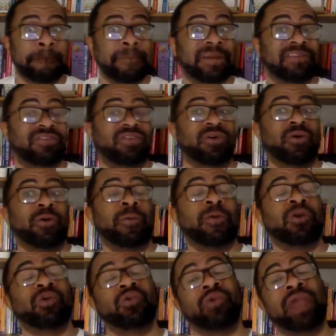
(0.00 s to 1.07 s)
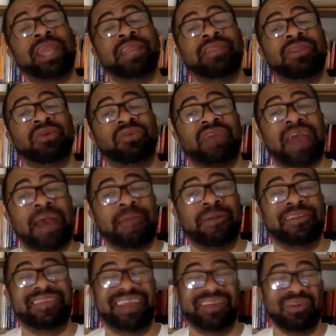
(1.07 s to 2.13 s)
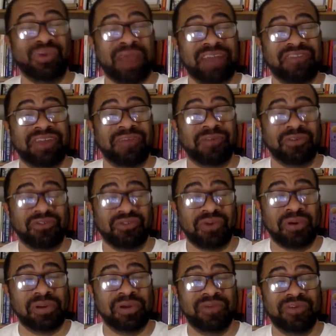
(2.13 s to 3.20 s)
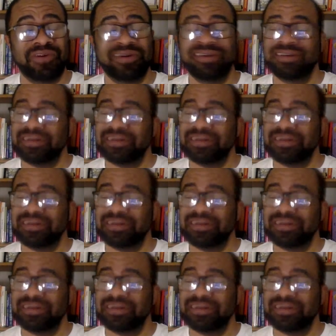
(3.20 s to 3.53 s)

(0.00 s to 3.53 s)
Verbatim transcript: And so creating those habits that you actually have control over,